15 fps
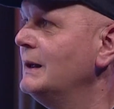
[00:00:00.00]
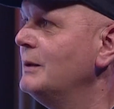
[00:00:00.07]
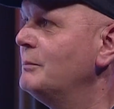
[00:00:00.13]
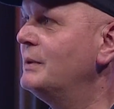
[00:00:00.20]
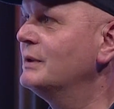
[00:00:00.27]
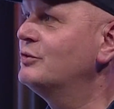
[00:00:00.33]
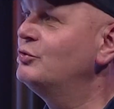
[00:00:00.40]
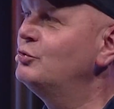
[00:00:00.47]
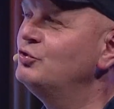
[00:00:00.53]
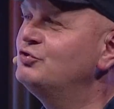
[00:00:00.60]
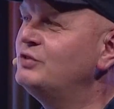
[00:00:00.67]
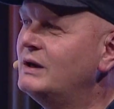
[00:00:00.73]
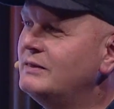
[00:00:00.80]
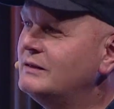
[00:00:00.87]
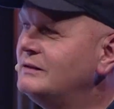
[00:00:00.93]
But to
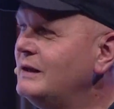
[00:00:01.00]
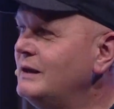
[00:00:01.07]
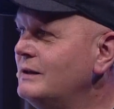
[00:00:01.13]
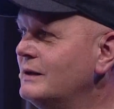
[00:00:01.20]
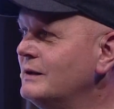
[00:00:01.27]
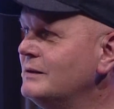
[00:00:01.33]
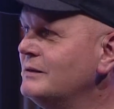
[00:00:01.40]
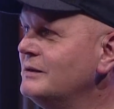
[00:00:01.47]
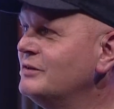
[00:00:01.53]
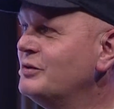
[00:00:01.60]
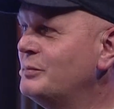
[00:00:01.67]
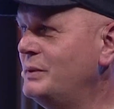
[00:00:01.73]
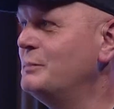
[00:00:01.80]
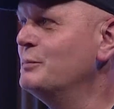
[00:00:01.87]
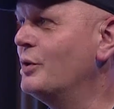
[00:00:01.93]
share the data is a
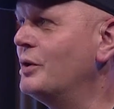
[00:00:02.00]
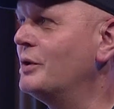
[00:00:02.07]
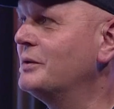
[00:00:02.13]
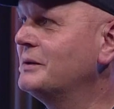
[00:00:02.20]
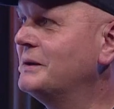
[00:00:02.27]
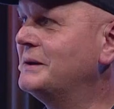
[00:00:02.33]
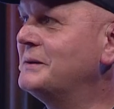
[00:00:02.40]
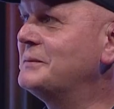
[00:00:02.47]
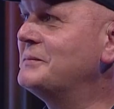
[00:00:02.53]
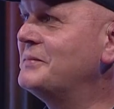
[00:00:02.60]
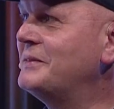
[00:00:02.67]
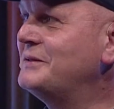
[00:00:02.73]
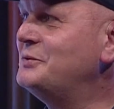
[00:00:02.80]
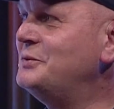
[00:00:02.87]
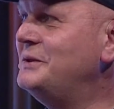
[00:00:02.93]
bit more
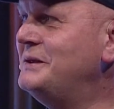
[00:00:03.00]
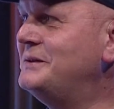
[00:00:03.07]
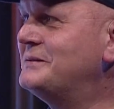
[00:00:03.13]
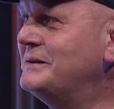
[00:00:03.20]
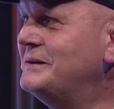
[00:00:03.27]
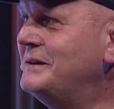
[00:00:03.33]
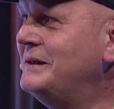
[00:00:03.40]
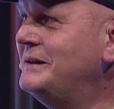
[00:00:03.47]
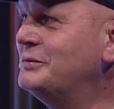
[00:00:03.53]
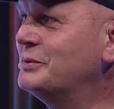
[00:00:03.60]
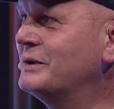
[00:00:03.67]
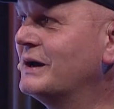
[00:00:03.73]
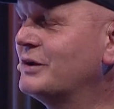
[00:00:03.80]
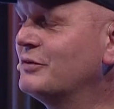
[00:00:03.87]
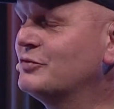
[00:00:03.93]
that you need in
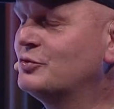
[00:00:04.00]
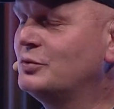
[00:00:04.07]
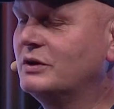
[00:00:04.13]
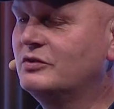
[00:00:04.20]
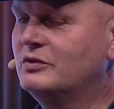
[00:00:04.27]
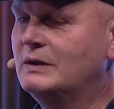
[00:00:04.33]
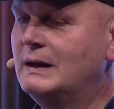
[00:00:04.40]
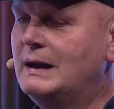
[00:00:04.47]
regard of trust.